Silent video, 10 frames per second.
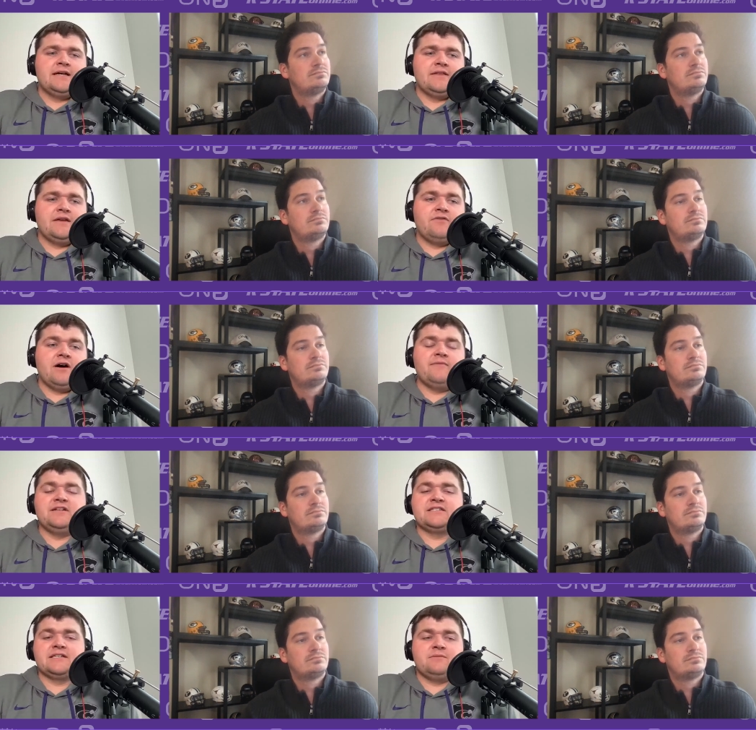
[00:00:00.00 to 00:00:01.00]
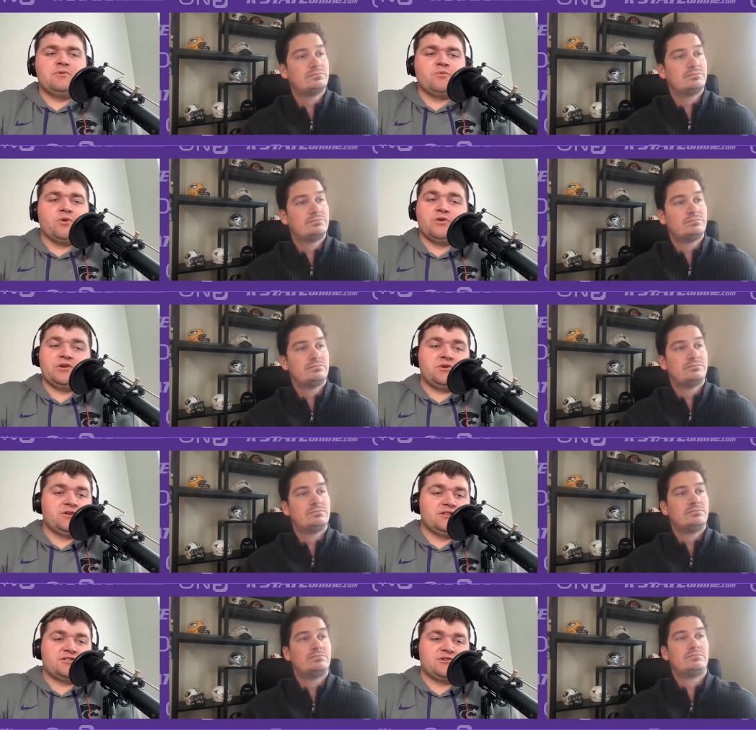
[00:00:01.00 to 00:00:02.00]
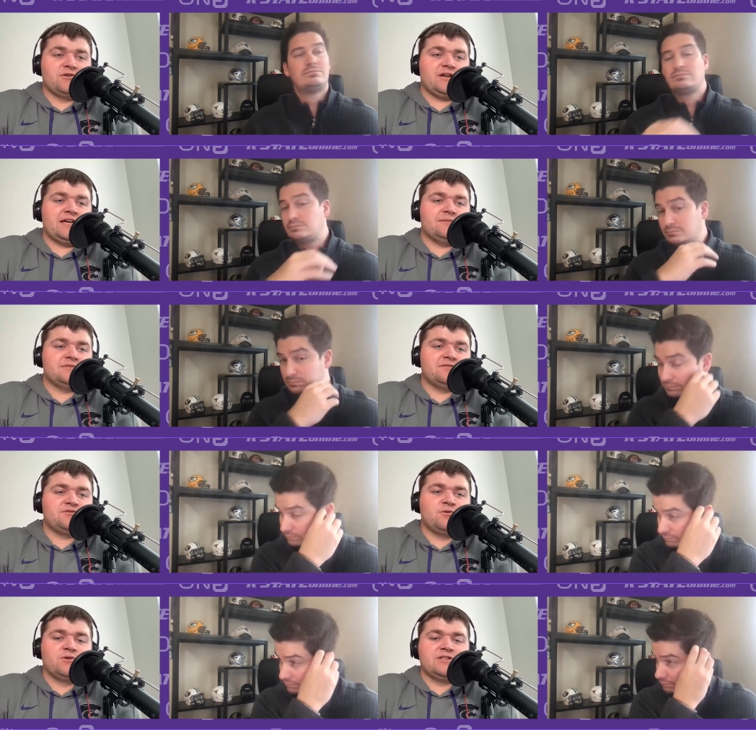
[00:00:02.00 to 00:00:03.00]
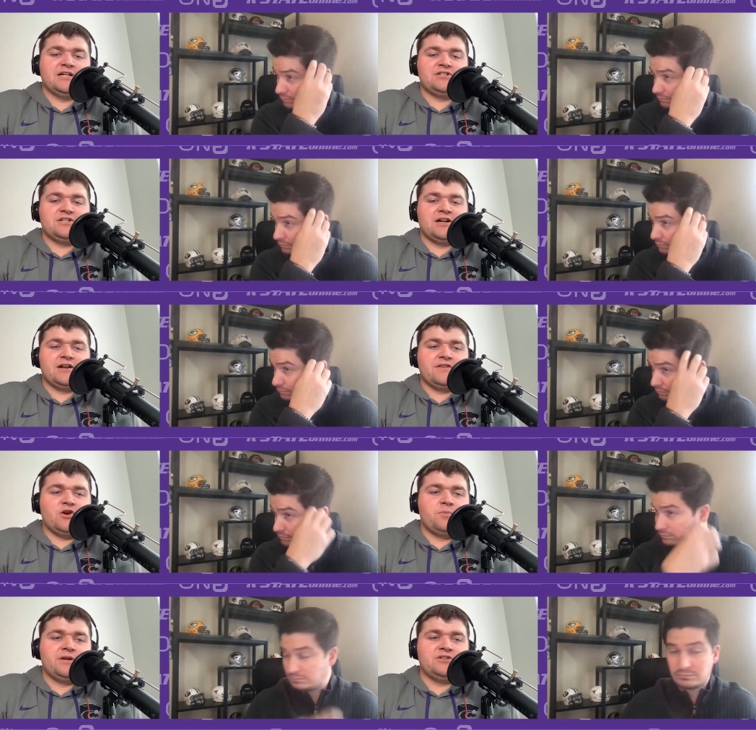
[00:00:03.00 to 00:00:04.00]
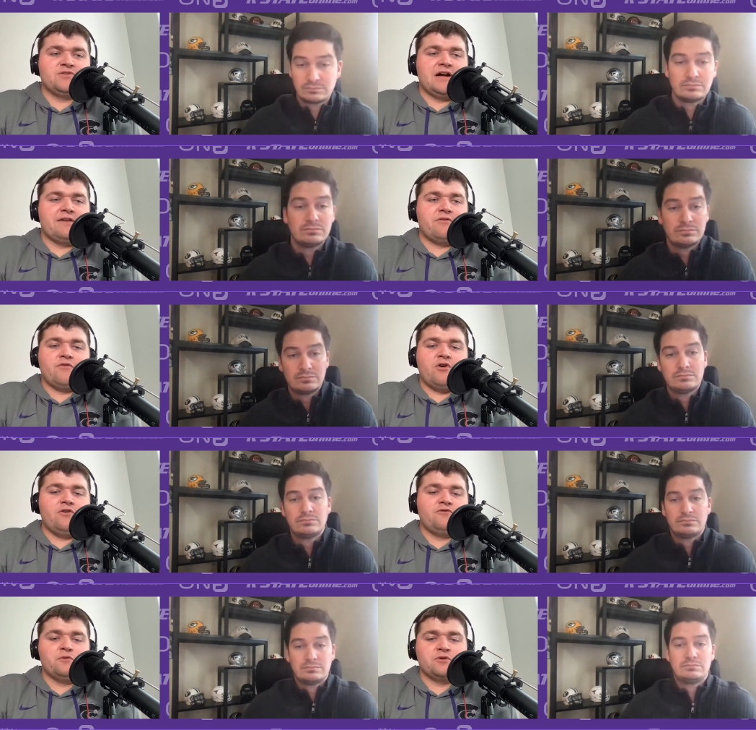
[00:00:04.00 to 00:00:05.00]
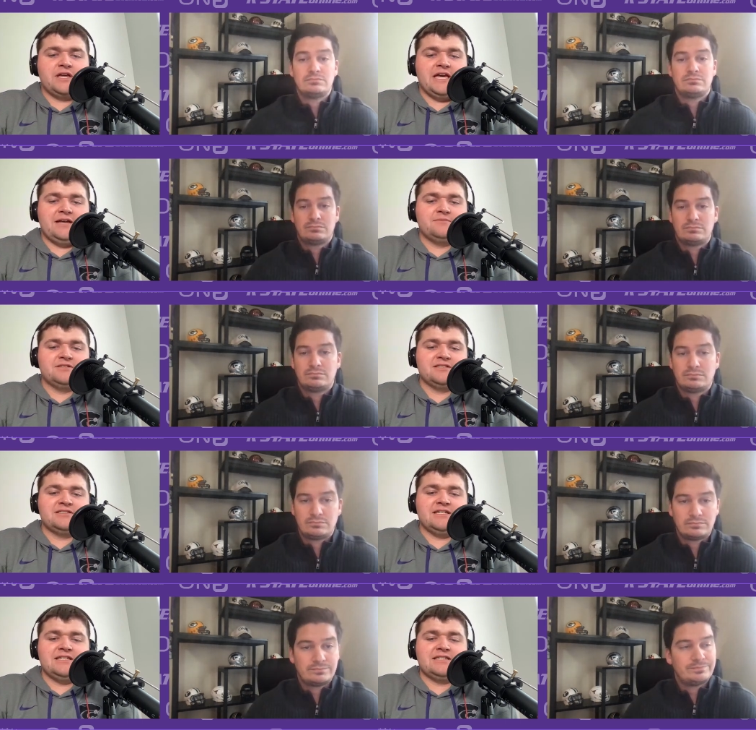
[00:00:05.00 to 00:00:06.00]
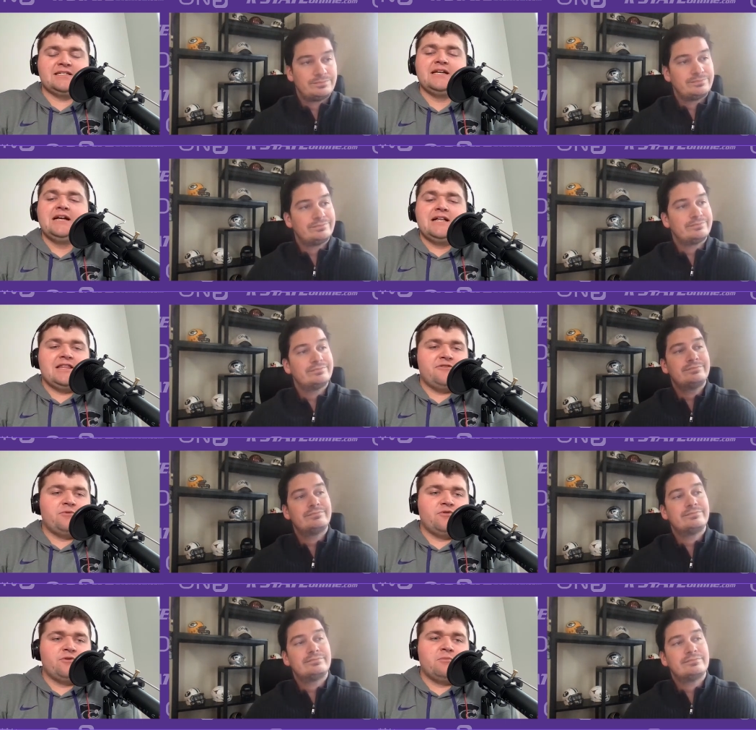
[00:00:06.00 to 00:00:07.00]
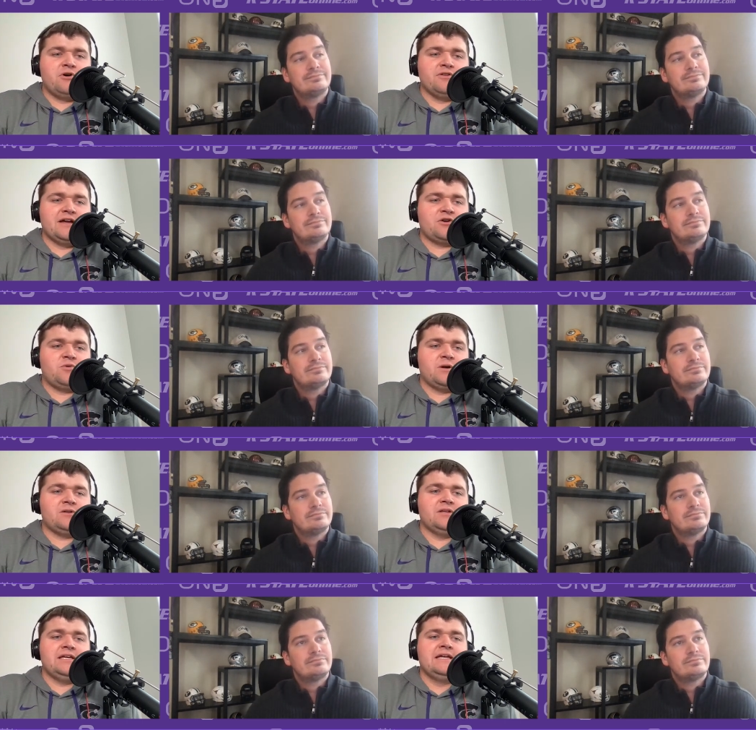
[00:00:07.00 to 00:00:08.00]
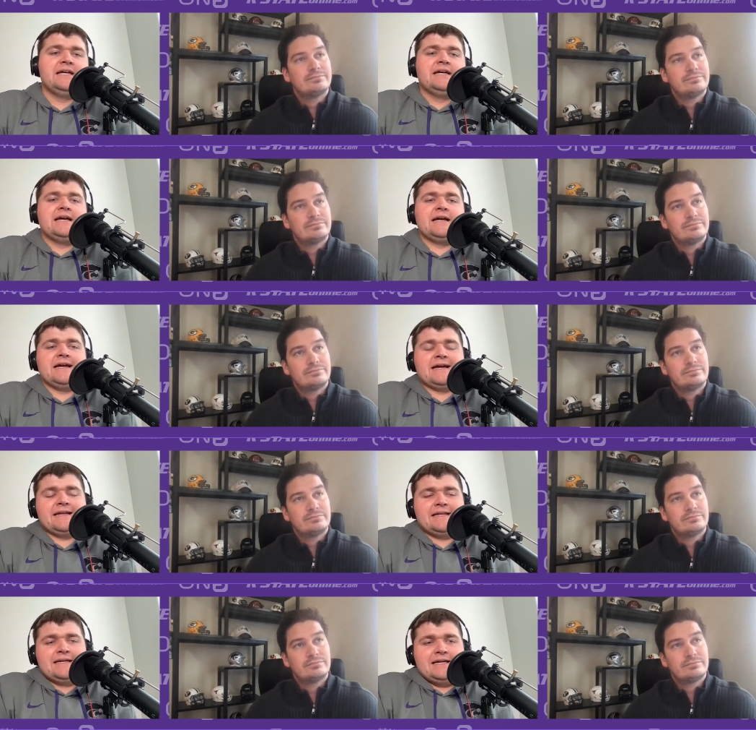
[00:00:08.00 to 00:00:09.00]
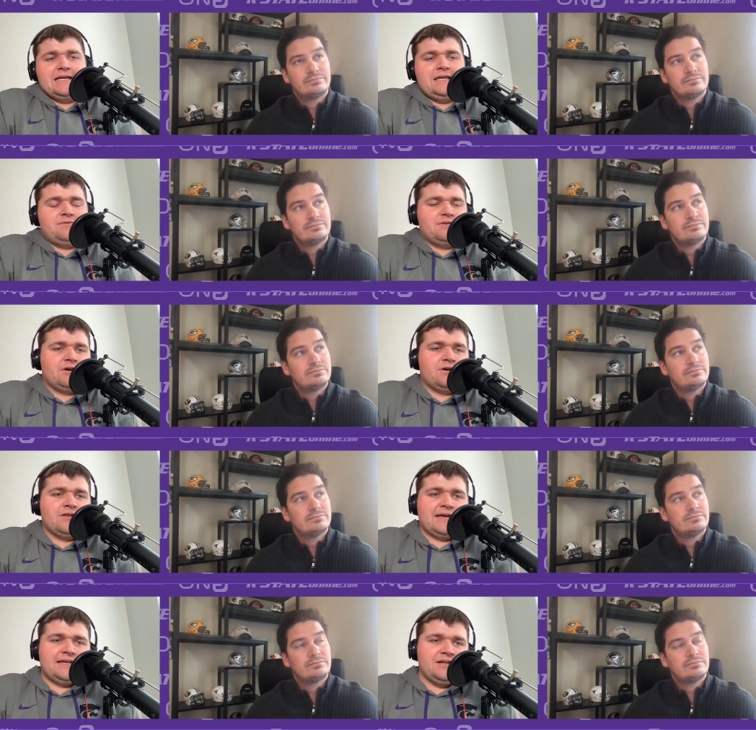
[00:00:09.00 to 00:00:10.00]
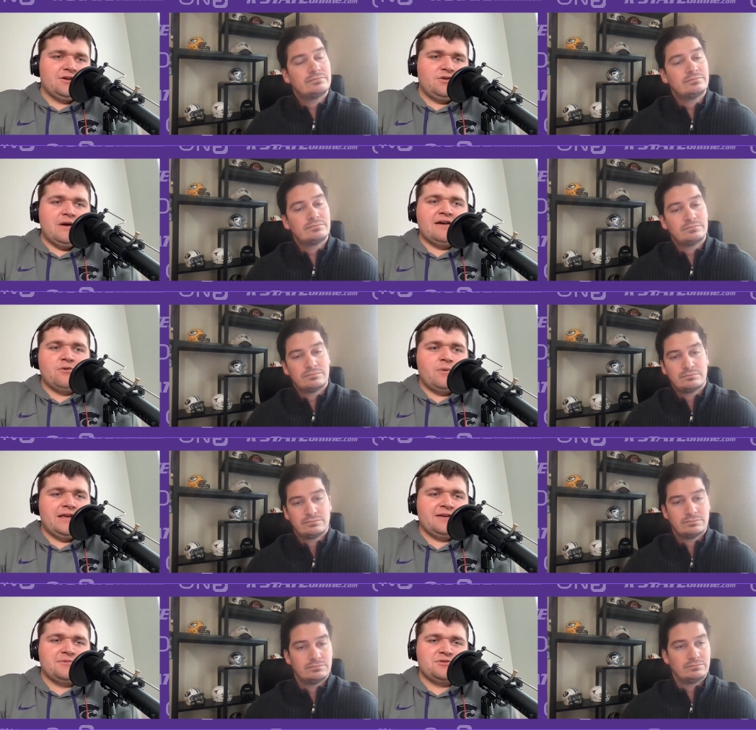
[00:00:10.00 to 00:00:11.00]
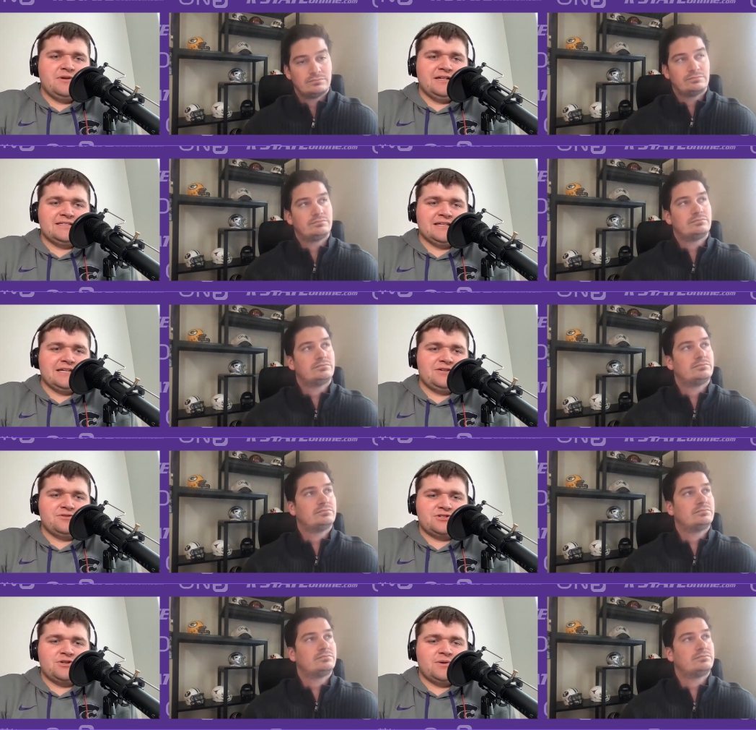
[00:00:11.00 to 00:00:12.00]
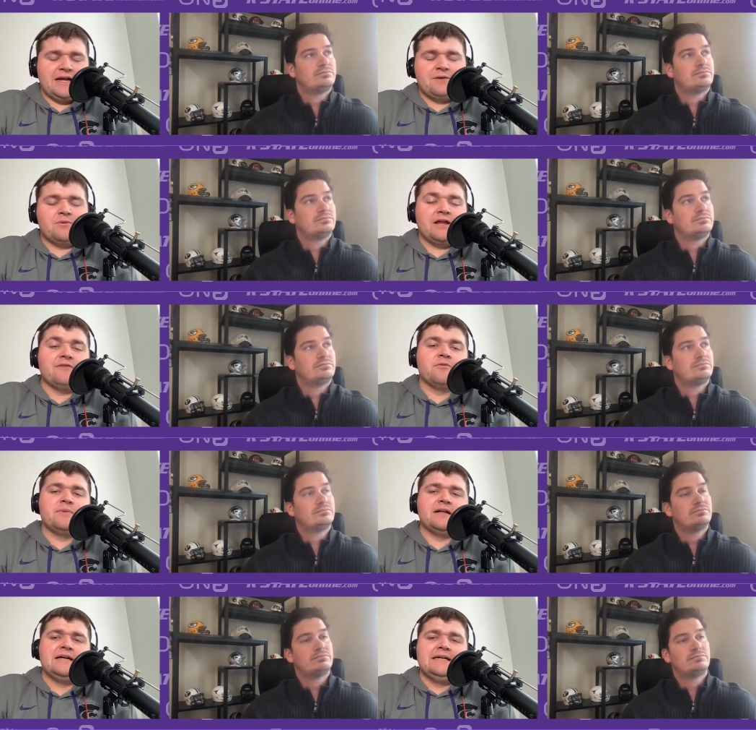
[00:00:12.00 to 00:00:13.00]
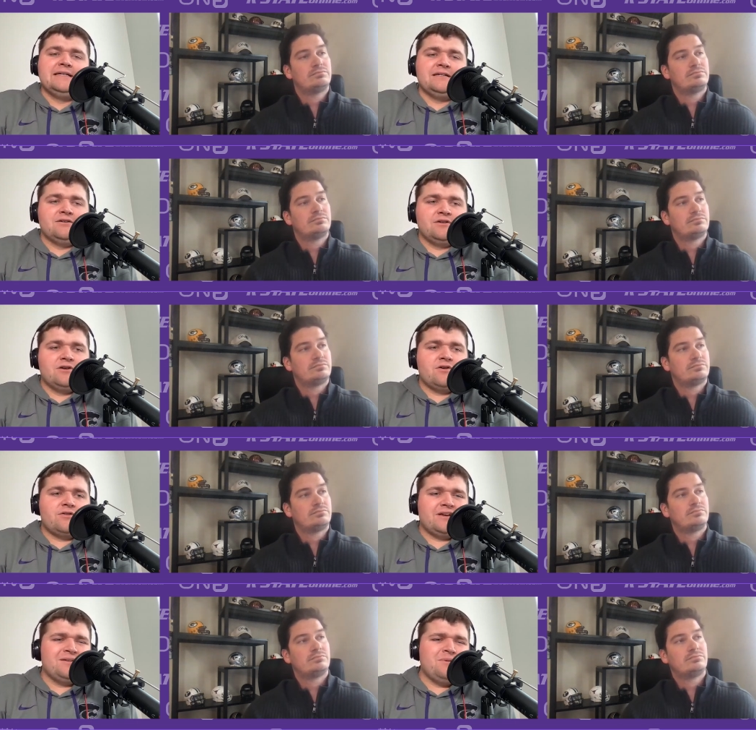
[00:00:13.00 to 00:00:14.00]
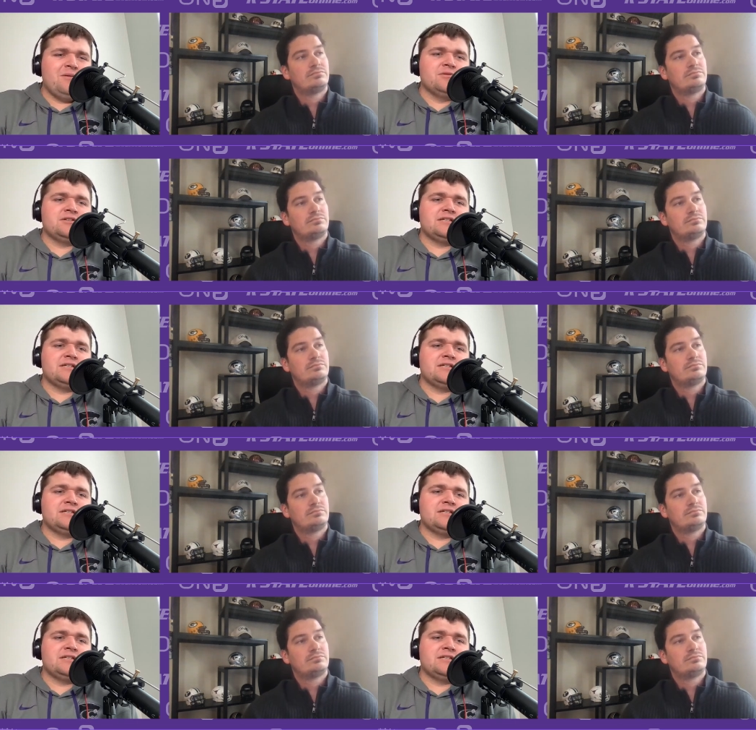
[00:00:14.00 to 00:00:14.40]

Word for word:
Speaker 1: They've obviously been really good to start games. They've scored a touchdown on the opening drive of all four games this season. They've moved the ball down quickly, and even though like you know you have a week in between, it's not like you're just going out and whatever. But you know, are they going to be able